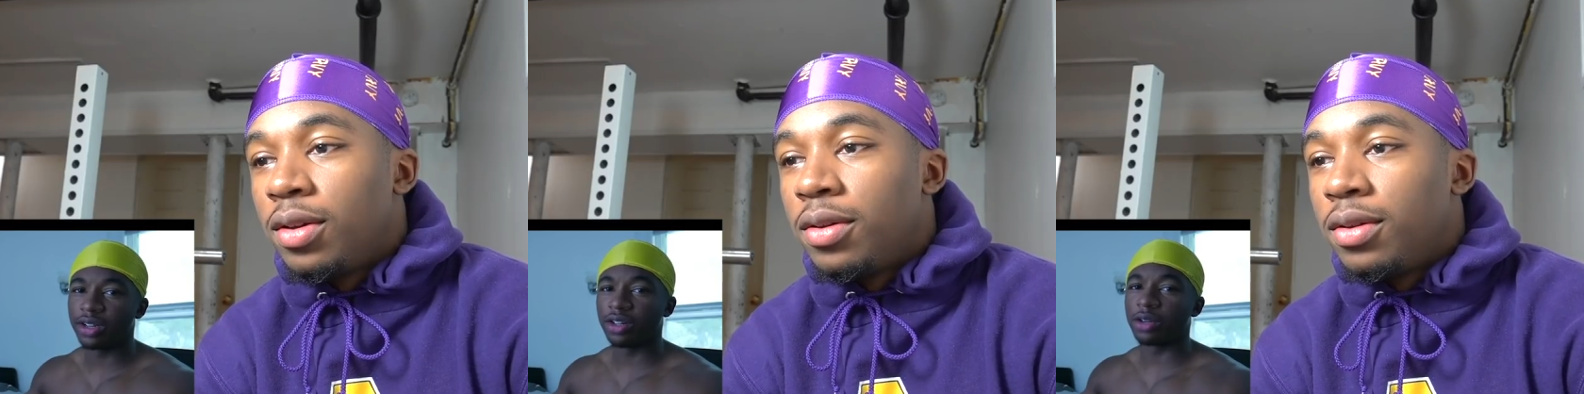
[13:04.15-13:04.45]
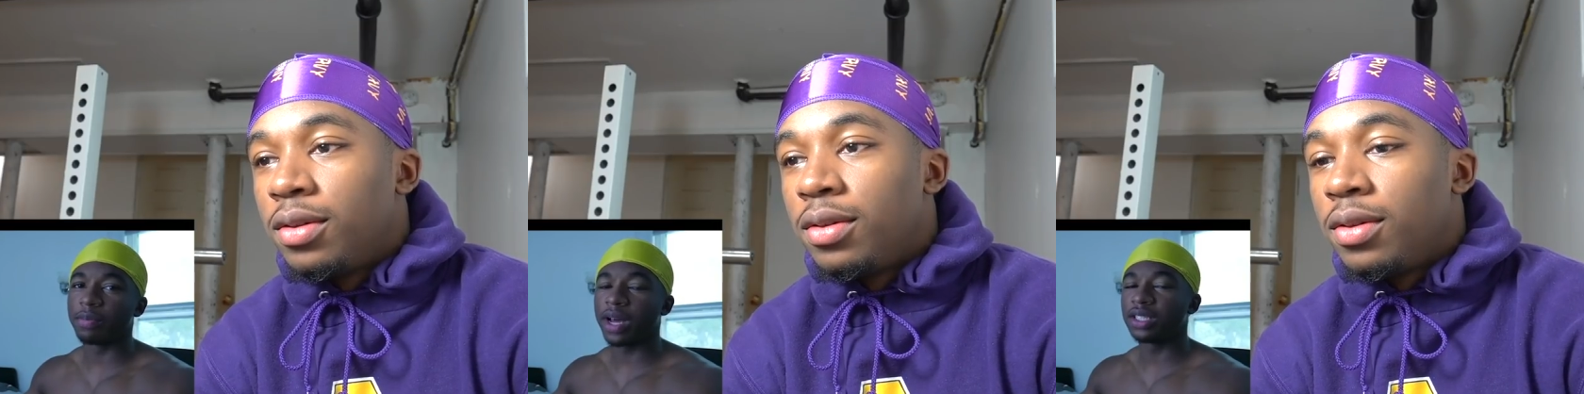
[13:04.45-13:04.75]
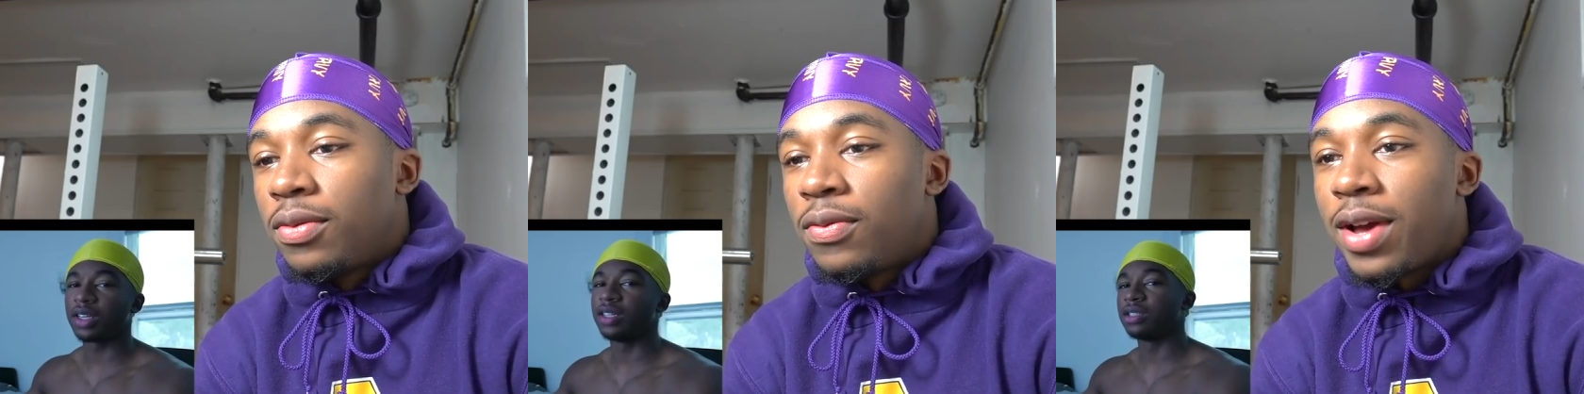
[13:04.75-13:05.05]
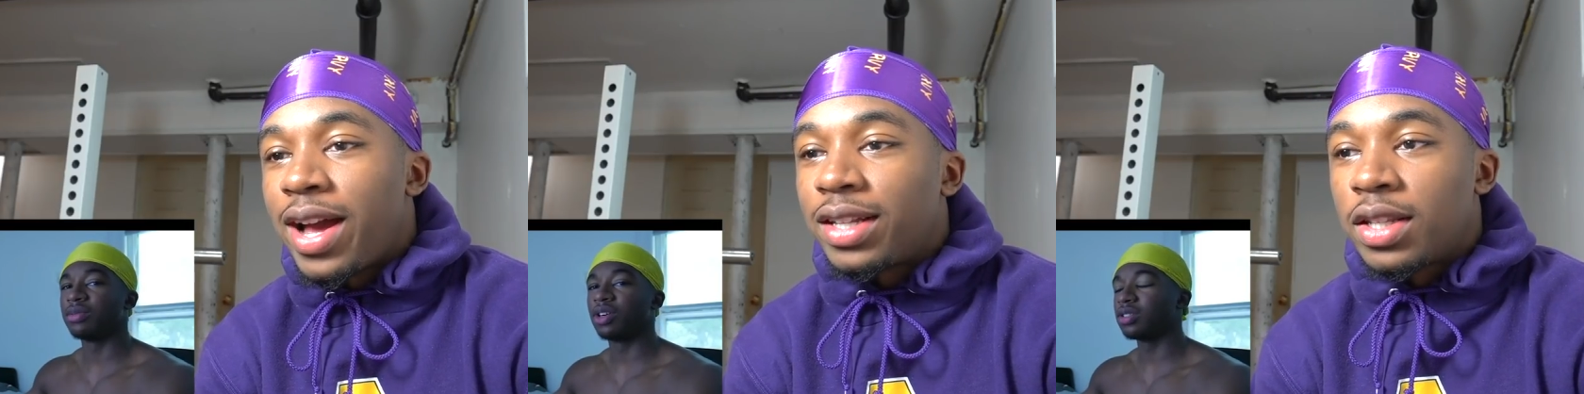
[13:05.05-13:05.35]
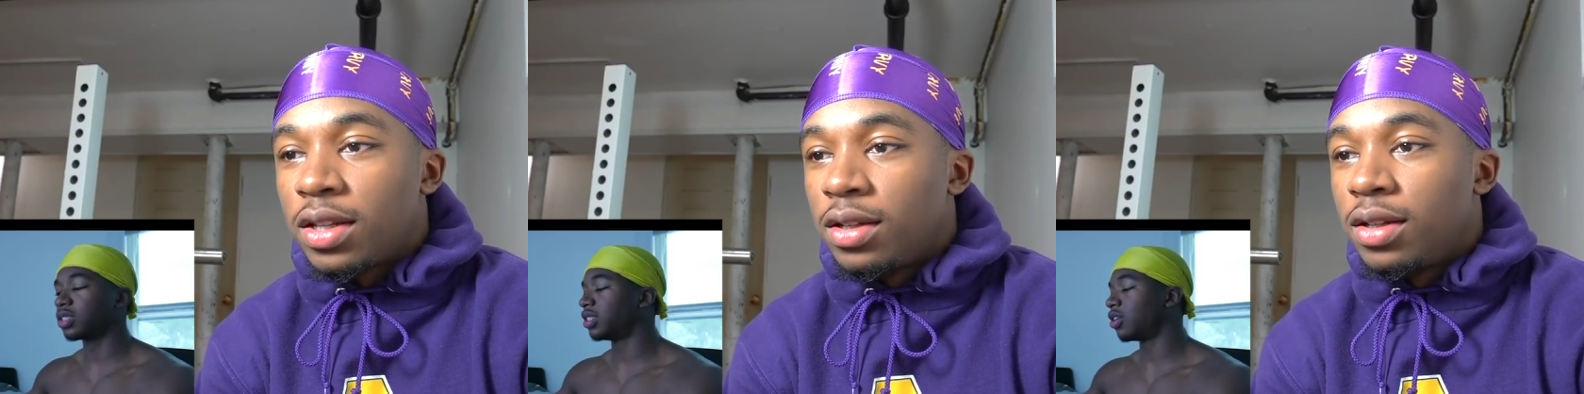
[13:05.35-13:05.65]
Speaker 1: to get a good body size.
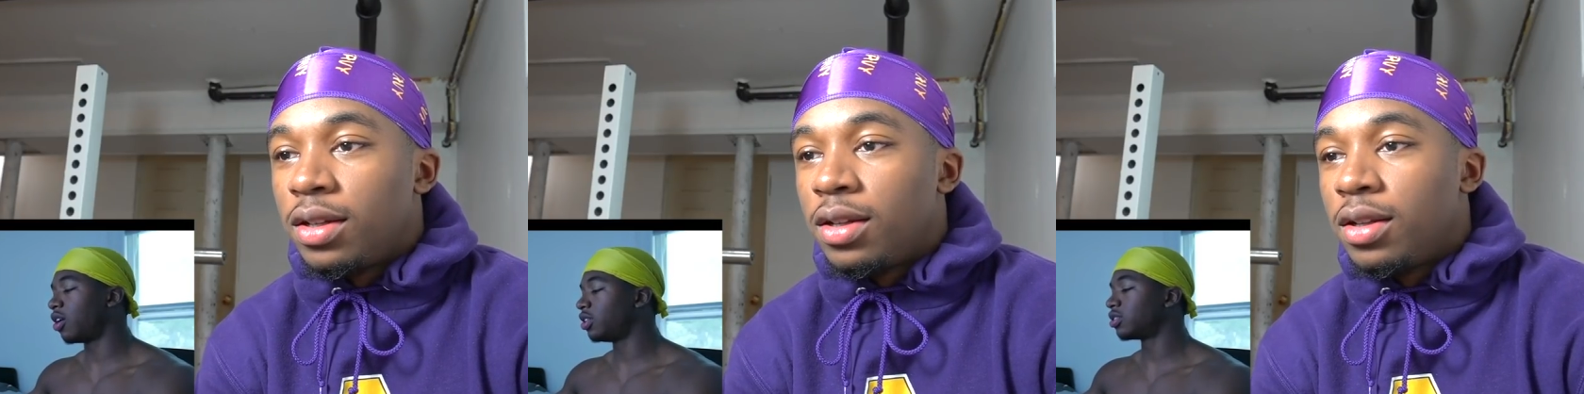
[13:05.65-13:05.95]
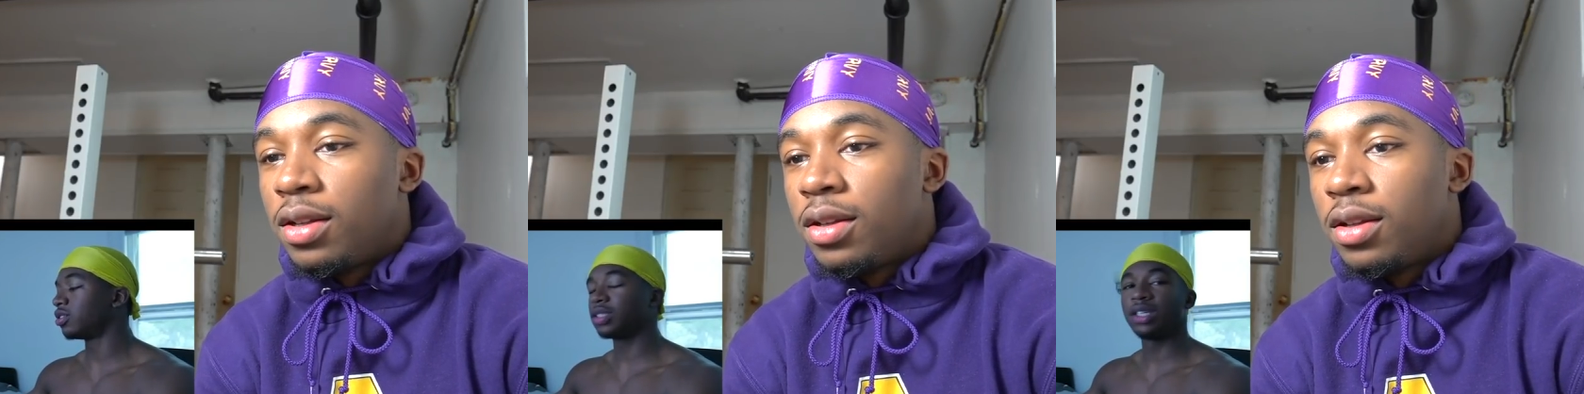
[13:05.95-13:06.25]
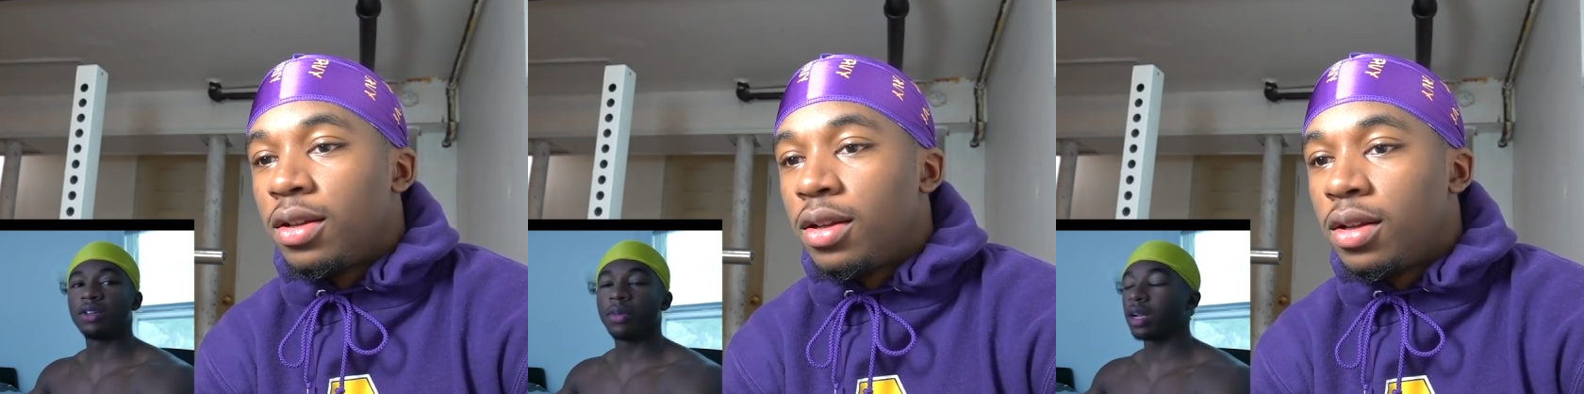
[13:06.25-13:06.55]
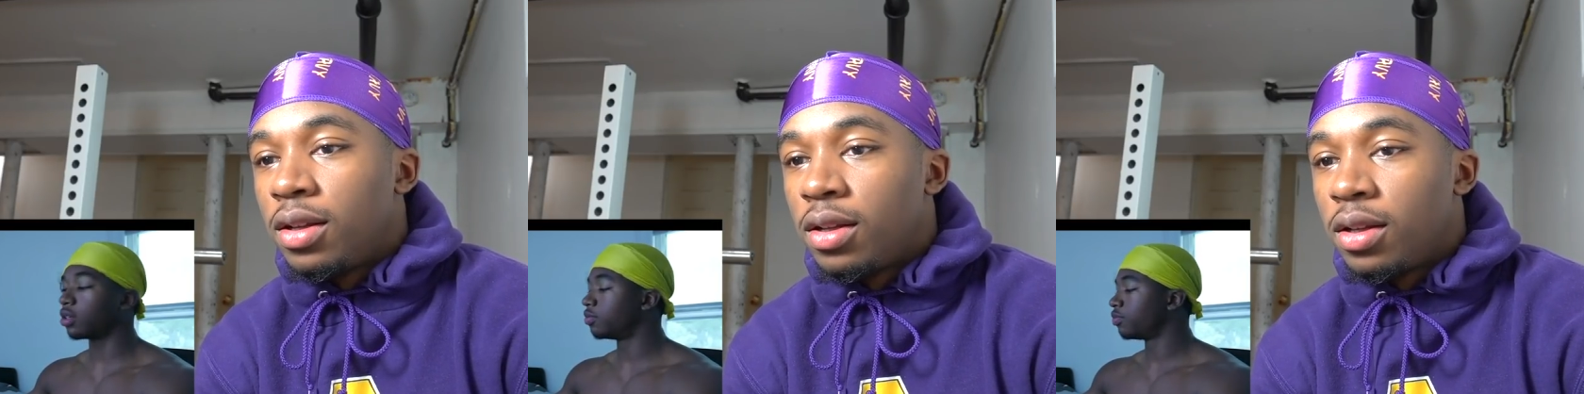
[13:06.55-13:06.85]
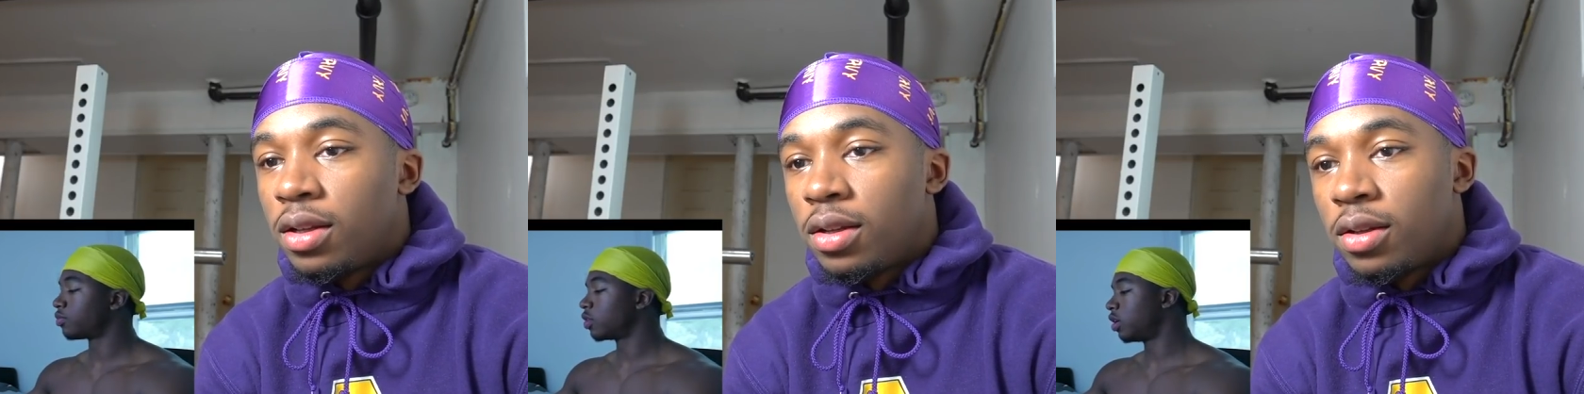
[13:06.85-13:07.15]
Facts. All these girls saying it don't matter.
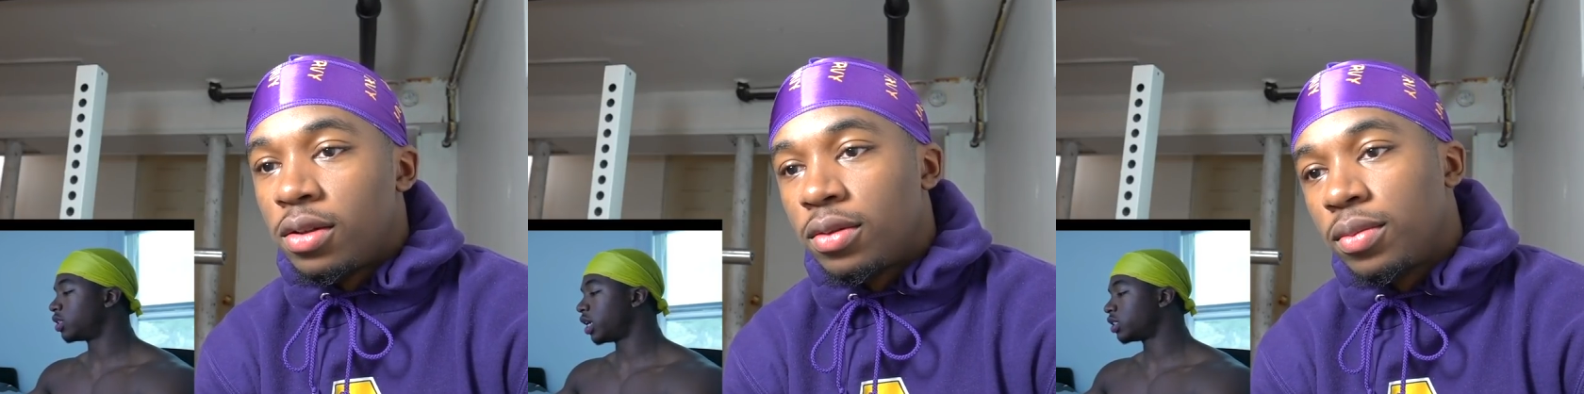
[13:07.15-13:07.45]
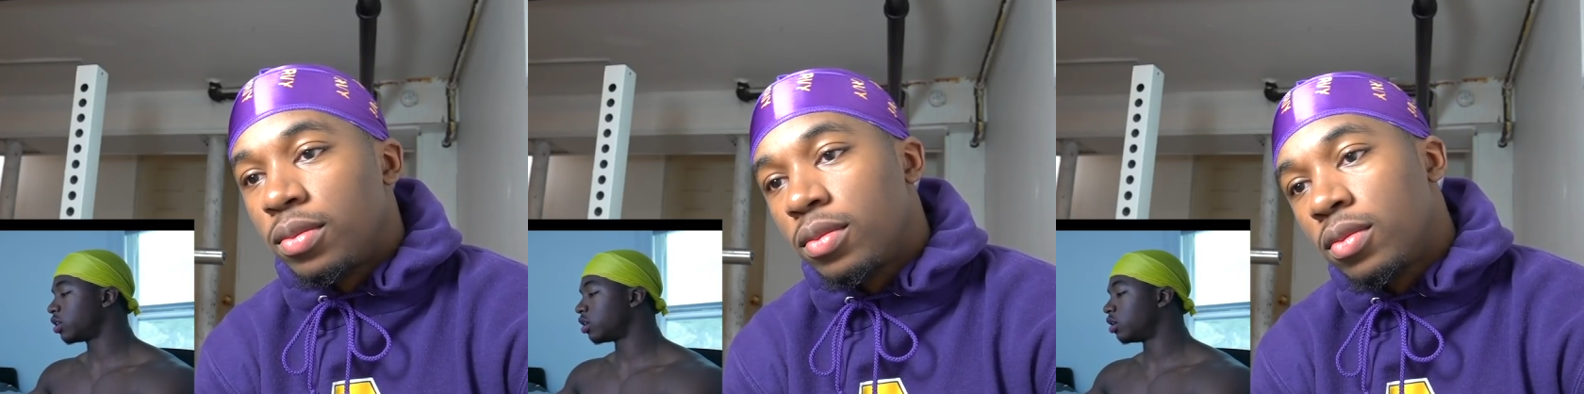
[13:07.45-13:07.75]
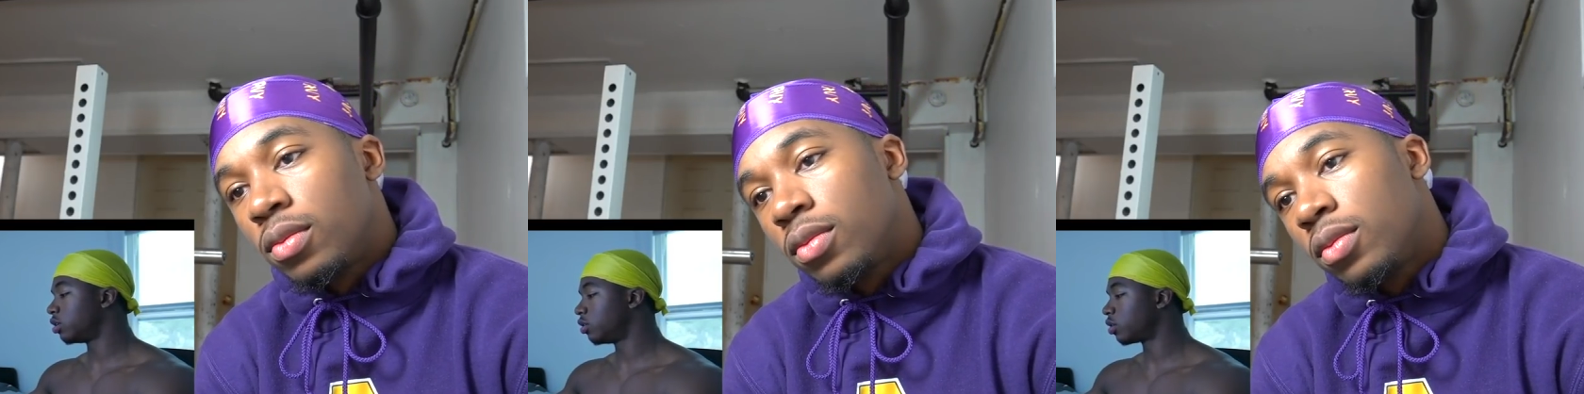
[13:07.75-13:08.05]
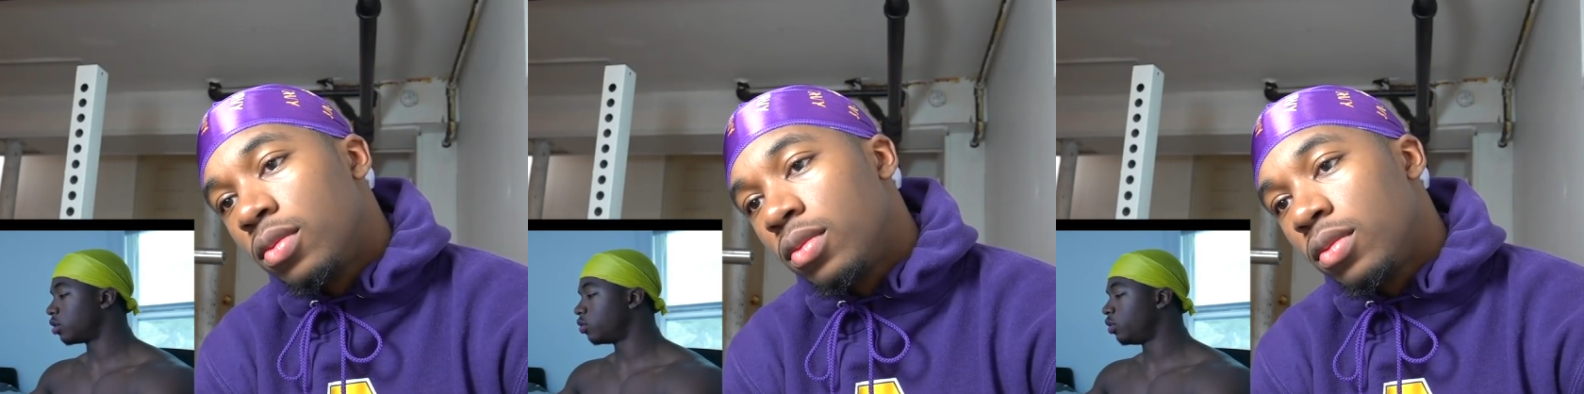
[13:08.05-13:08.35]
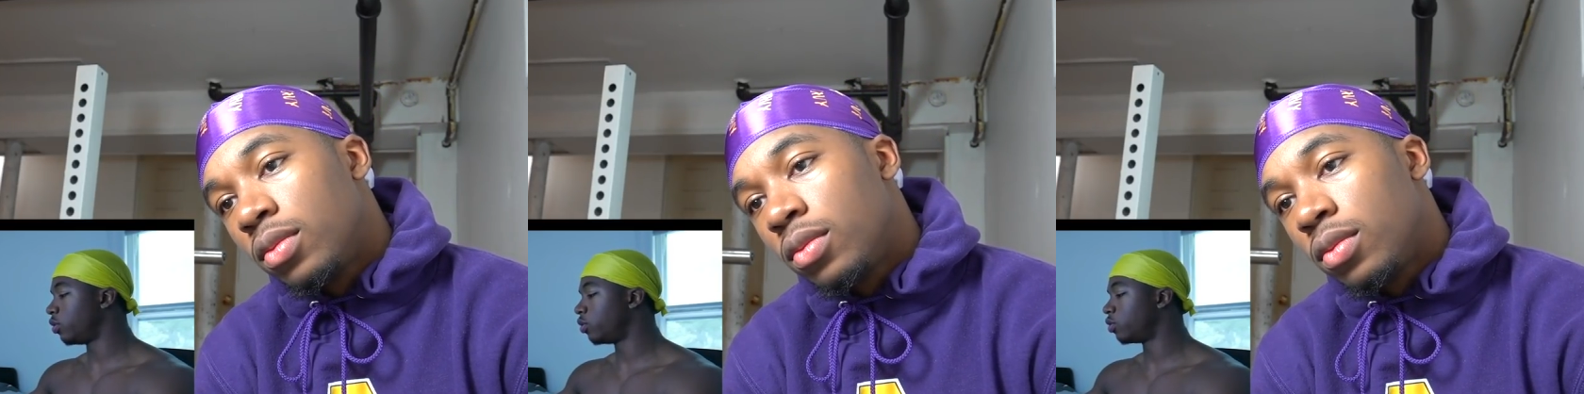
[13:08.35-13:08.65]
So I us her, hold on, who you?